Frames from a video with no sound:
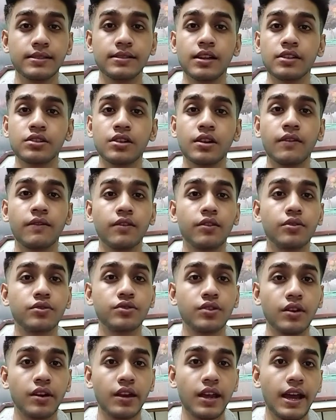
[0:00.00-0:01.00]
such a
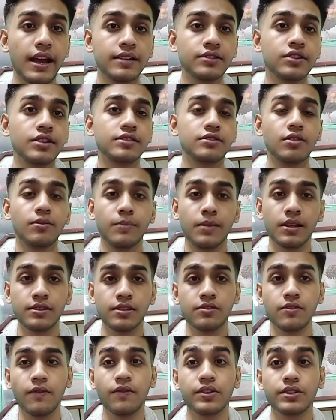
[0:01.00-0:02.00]
revolutionary act just on
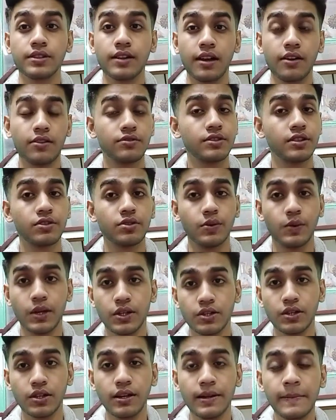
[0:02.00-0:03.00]
basis of its current
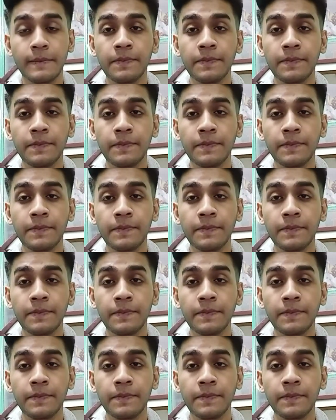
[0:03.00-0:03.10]
situation.